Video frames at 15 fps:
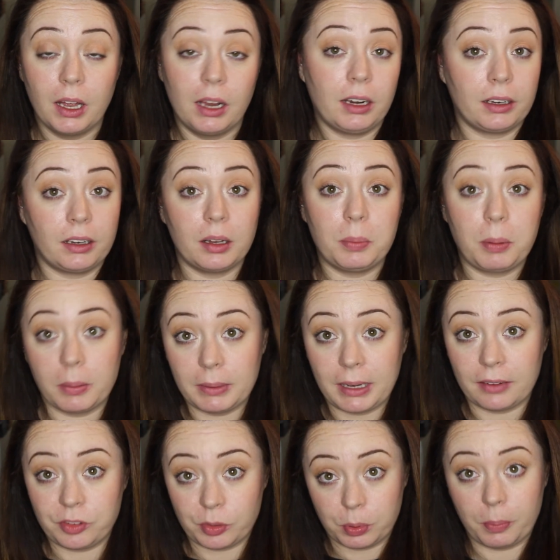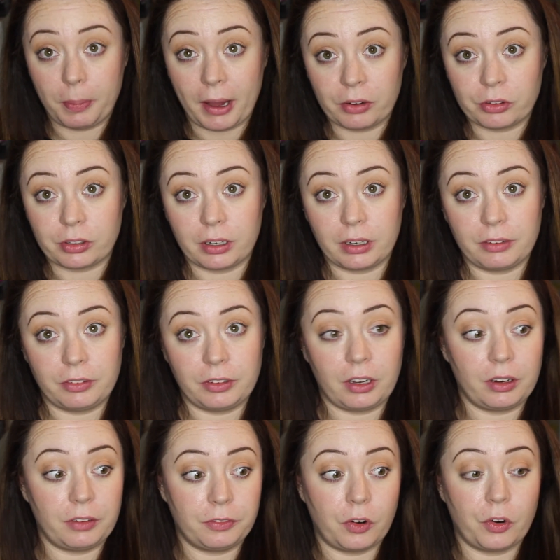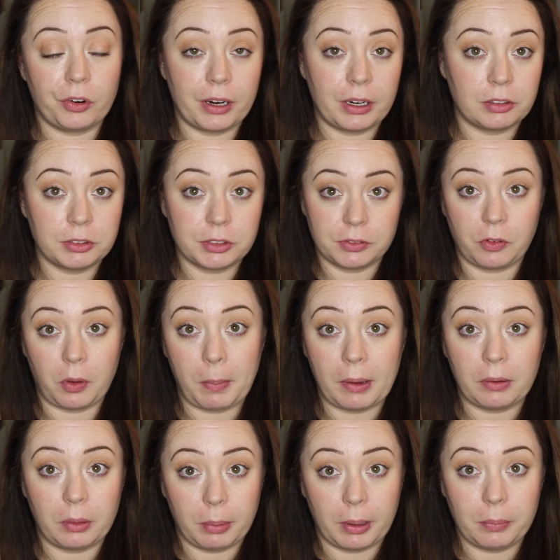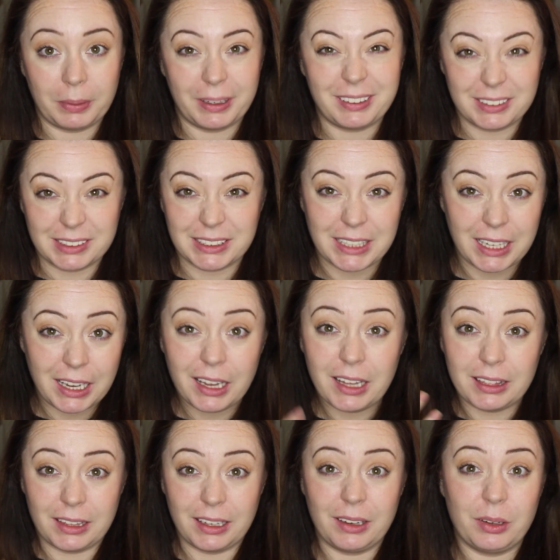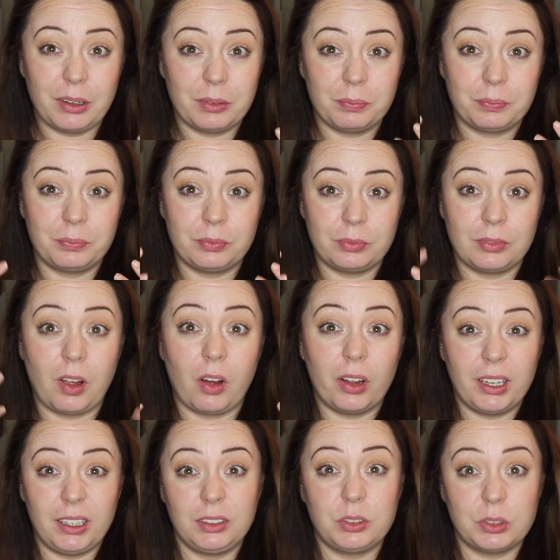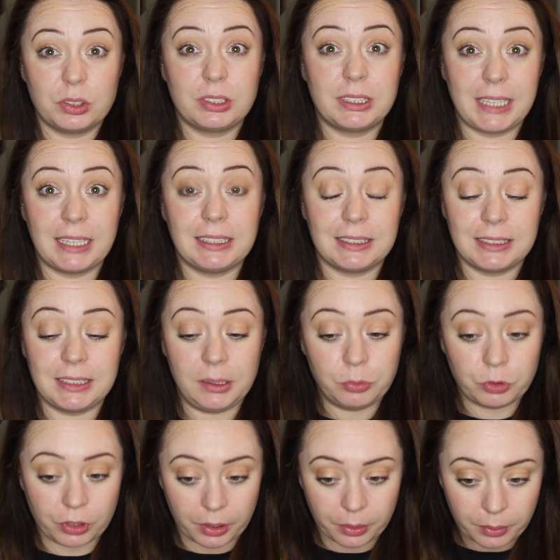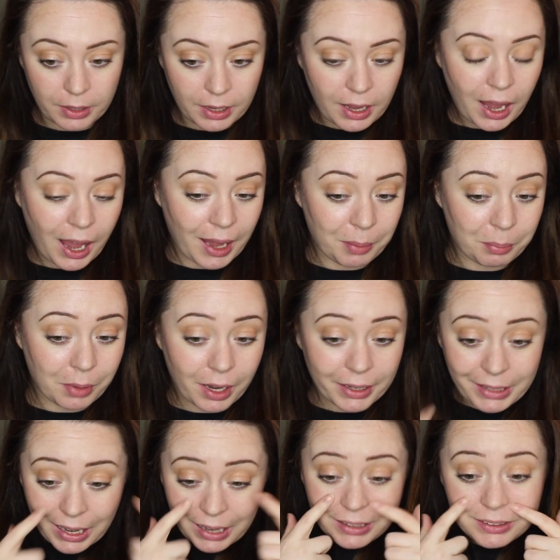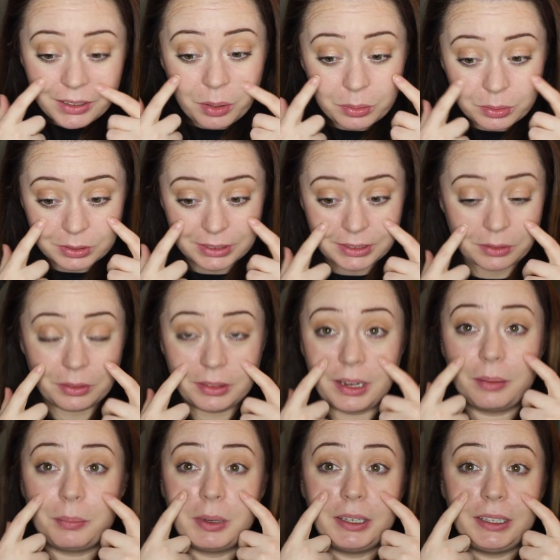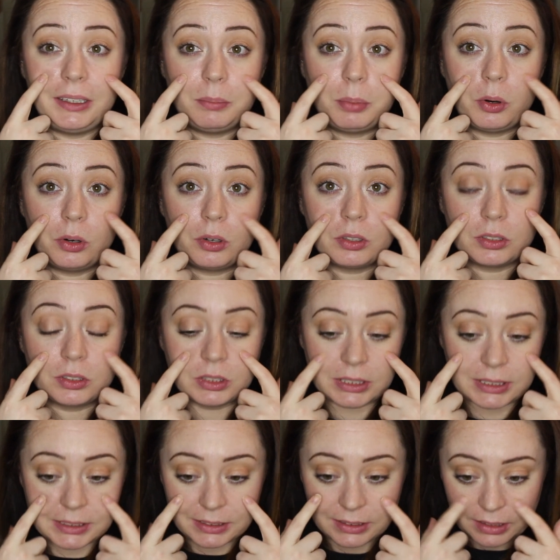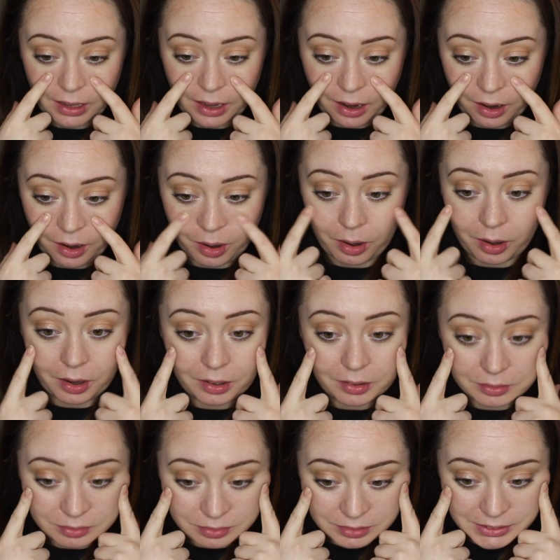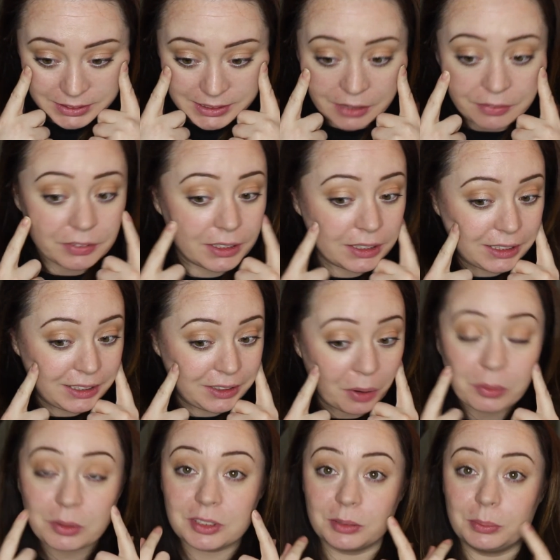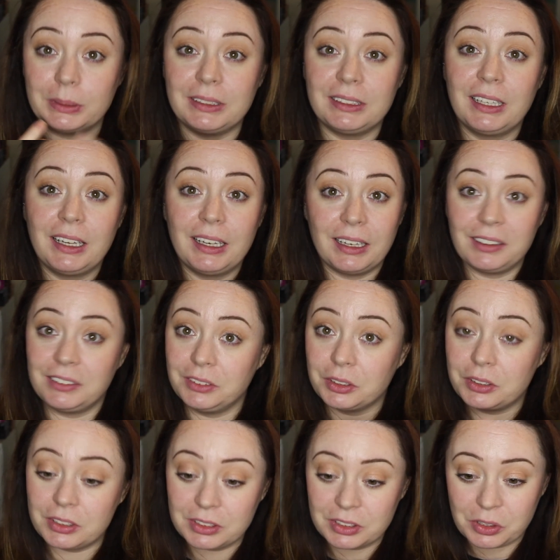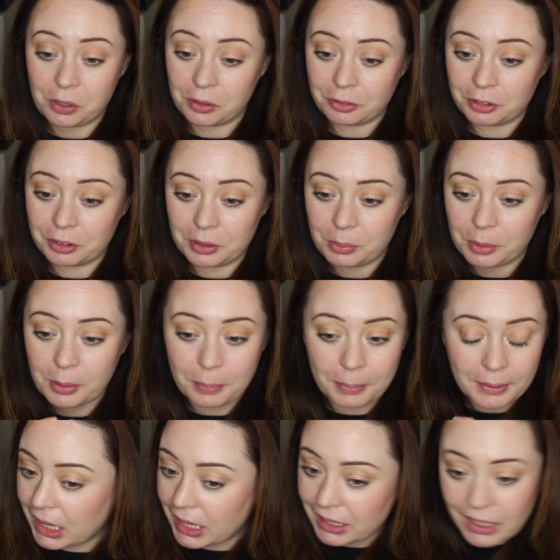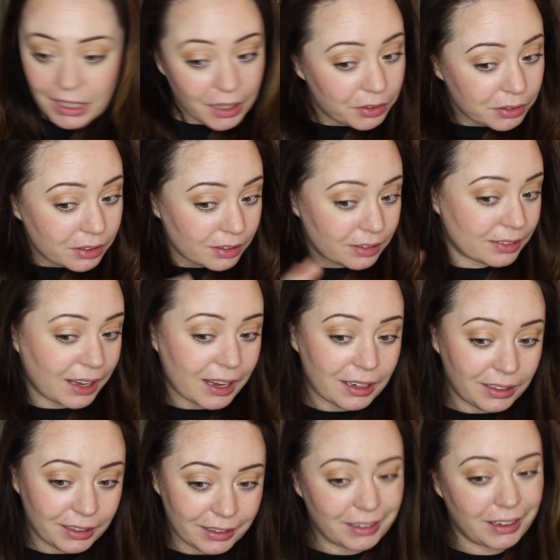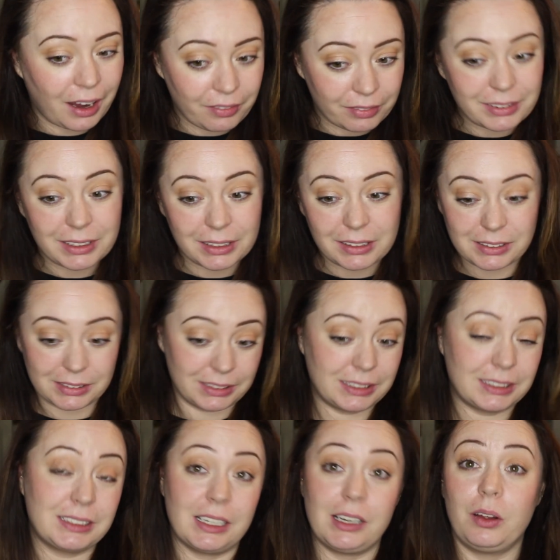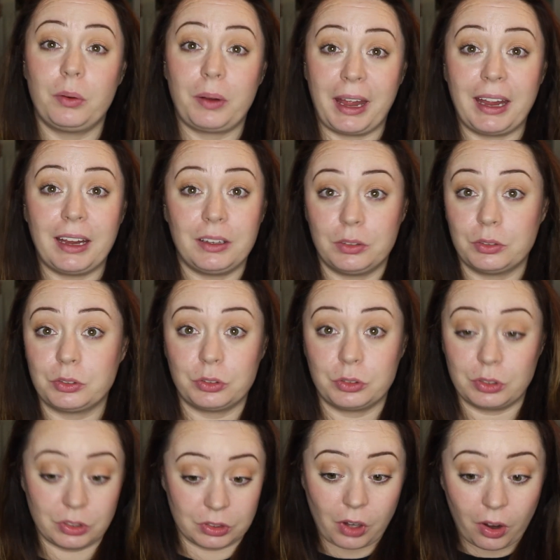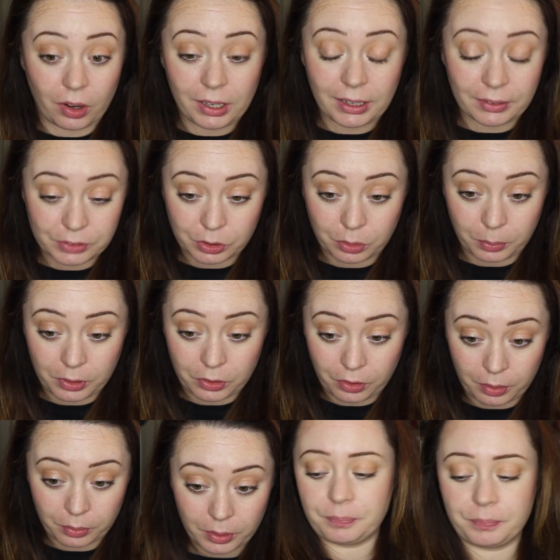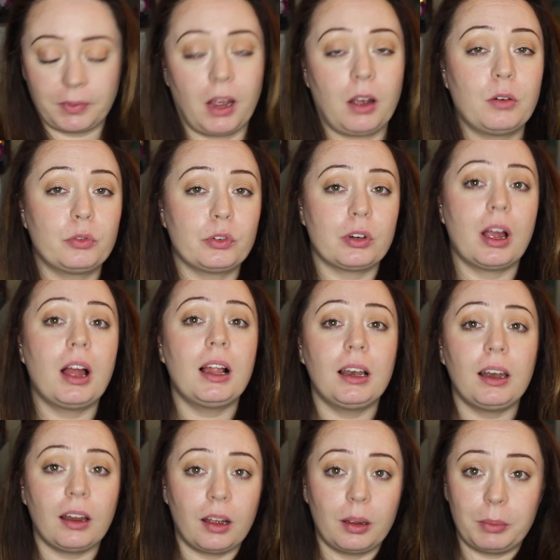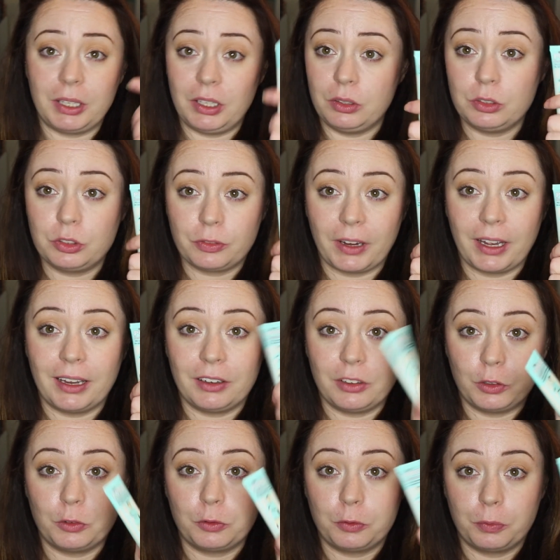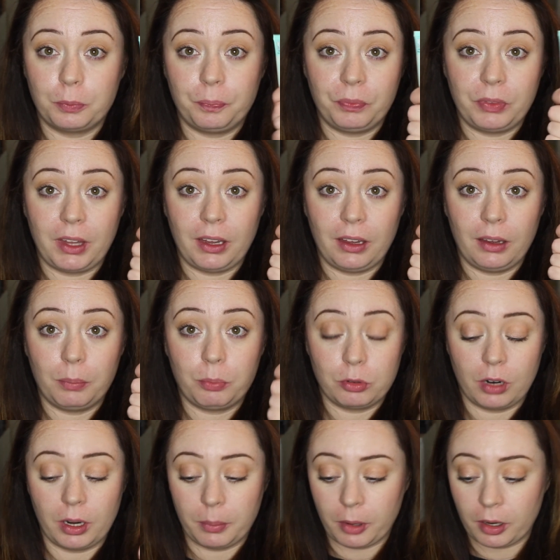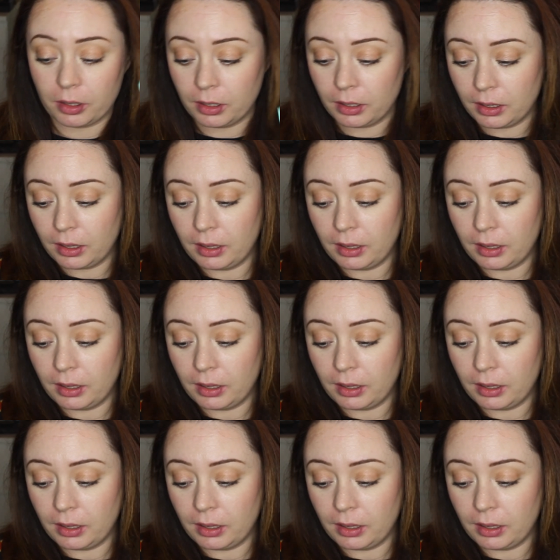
Like, I'll probably have to put powder on every kind of 4 hours if I'm out and about because the oil does tend to seep through. I can notice though that my pores are definitely noticeable. Like, nothing's covering them up. Yeah, other than that, like, everything is still okay. There's just oil after coming through. Overall, I'm a huge fan of the primer.